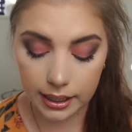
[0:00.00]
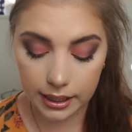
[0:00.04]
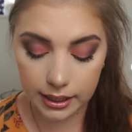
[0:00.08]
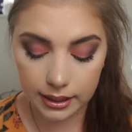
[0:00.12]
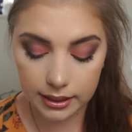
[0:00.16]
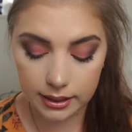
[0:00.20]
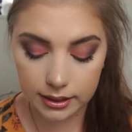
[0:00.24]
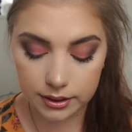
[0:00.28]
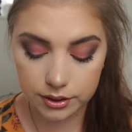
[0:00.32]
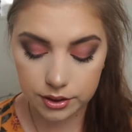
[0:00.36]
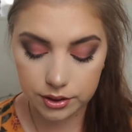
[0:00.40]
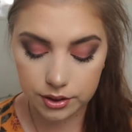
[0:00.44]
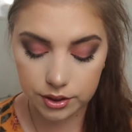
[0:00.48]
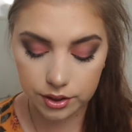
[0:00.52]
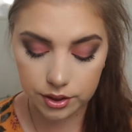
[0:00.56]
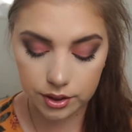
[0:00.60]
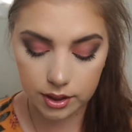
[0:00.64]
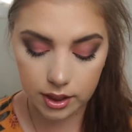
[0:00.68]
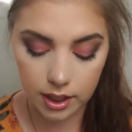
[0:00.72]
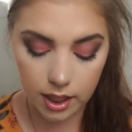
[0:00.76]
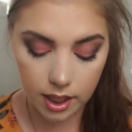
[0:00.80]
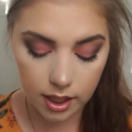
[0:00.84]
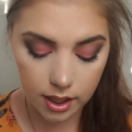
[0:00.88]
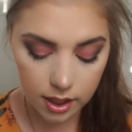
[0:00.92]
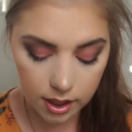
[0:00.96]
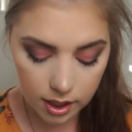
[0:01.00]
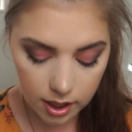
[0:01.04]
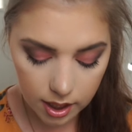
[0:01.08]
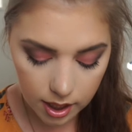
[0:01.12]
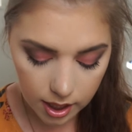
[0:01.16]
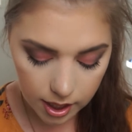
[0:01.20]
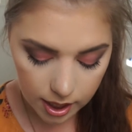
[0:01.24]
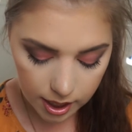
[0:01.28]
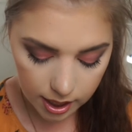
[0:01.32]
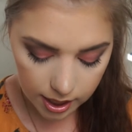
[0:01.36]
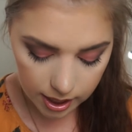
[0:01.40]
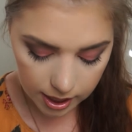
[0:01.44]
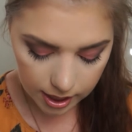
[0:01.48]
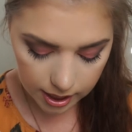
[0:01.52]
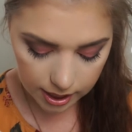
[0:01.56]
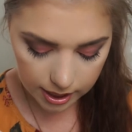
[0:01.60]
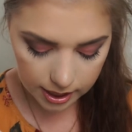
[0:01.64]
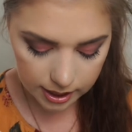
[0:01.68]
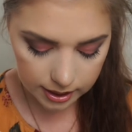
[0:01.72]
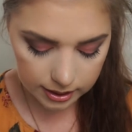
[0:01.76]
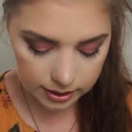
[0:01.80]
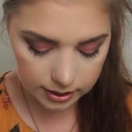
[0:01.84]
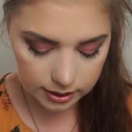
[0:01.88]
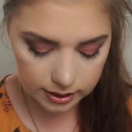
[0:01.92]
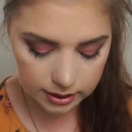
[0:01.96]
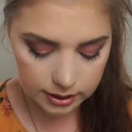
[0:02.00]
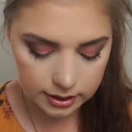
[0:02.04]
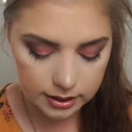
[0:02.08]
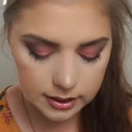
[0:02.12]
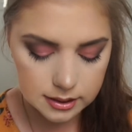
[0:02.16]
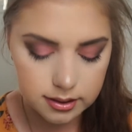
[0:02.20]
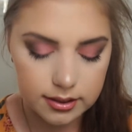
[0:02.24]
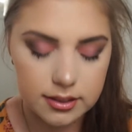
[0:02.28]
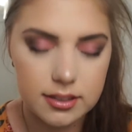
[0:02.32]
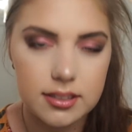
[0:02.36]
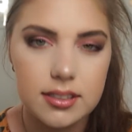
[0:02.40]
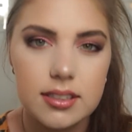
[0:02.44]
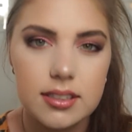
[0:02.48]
eyelids today and it is